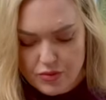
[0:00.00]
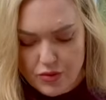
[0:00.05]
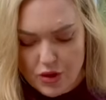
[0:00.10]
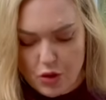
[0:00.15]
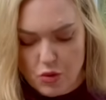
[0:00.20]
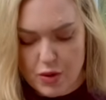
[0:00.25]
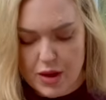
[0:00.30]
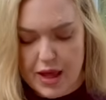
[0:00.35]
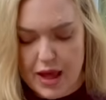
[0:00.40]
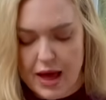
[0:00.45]

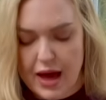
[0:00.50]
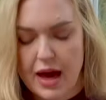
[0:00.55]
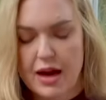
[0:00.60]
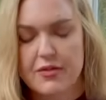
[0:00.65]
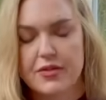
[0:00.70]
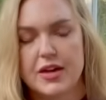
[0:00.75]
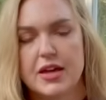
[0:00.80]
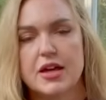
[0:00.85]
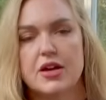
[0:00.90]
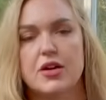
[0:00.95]
We
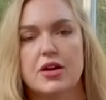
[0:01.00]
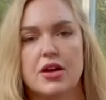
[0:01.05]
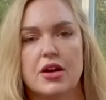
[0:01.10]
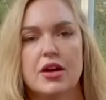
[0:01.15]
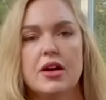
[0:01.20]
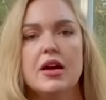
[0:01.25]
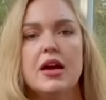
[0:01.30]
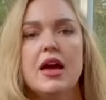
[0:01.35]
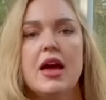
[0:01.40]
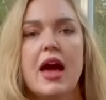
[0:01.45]
have
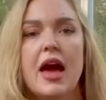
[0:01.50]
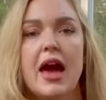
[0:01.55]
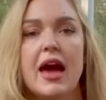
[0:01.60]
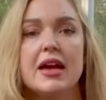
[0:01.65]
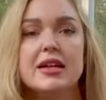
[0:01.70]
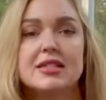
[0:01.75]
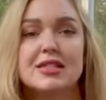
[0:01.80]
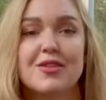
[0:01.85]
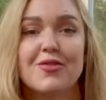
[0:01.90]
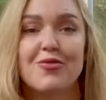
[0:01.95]
here
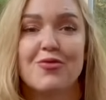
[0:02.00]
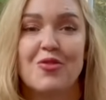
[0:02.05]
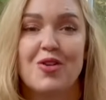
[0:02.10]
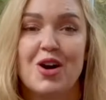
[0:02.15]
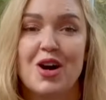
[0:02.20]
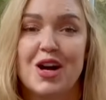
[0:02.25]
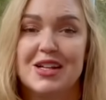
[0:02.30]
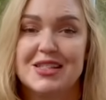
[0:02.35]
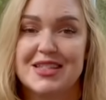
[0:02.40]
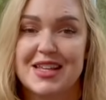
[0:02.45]
Ace of
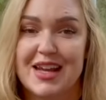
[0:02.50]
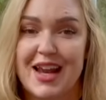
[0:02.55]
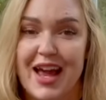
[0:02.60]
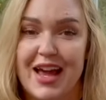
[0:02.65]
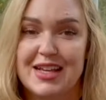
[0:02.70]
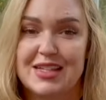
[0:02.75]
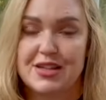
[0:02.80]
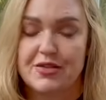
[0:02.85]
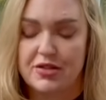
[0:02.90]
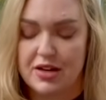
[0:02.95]
Wands and
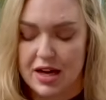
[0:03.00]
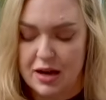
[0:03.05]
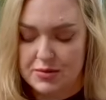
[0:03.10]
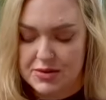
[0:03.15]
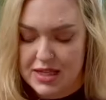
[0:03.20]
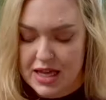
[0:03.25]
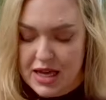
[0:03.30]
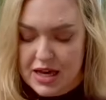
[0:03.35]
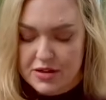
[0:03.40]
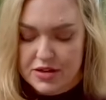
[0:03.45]
Ace of
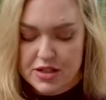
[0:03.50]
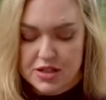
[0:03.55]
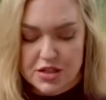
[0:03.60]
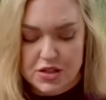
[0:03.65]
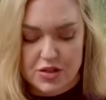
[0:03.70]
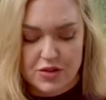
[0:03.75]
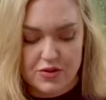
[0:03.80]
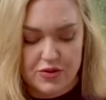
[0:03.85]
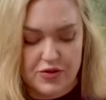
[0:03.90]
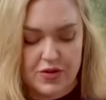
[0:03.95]
Cups. This
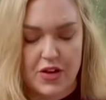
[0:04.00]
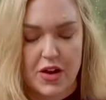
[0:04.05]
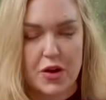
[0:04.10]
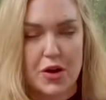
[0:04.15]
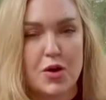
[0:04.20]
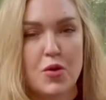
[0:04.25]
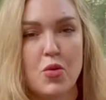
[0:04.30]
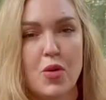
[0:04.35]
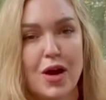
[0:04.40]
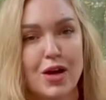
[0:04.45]
could
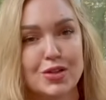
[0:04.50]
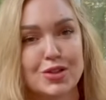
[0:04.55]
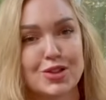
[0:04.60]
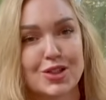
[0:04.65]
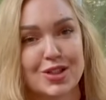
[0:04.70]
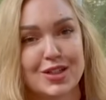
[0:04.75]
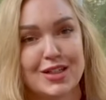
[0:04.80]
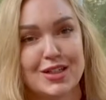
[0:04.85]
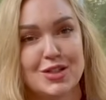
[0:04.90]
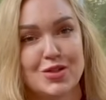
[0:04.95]
very well
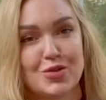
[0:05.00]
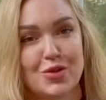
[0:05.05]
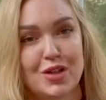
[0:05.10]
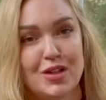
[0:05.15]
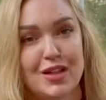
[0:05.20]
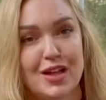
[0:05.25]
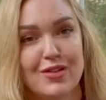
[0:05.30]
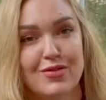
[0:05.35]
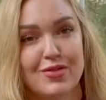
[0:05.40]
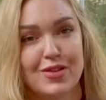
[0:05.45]
turn into a
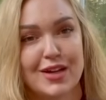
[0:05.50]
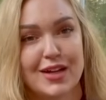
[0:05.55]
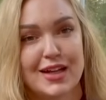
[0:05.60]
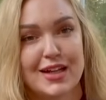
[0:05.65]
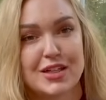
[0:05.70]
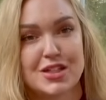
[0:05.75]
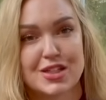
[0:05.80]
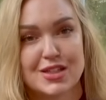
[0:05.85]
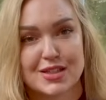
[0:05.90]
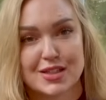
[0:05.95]
love
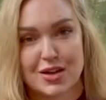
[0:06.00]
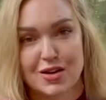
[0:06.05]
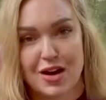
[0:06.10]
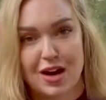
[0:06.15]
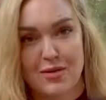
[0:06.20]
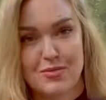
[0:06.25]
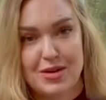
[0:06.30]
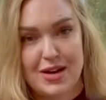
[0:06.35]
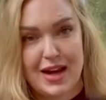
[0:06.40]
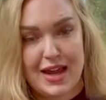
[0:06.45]
reading, just the
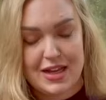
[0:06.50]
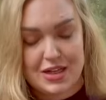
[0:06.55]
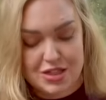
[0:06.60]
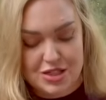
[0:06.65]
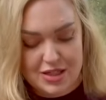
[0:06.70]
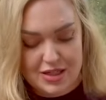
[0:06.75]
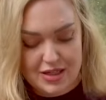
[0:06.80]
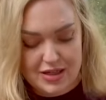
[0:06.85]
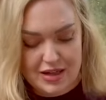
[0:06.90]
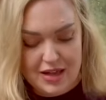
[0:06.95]

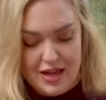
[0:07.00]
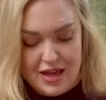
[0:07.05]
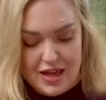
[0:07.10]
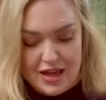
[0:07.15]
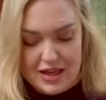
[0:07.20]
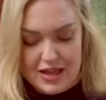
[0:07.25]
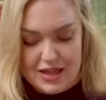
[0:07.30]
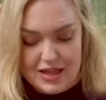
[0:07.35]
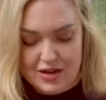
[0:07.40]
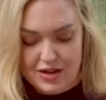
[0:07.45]
combination
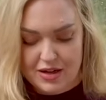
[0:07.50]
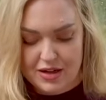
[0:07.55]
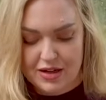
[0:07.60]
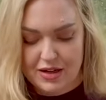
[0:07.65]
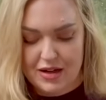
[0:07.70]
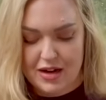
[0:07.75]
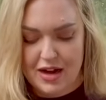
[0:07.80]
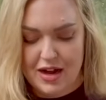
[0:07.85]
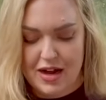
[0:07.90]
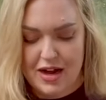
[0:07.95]
here.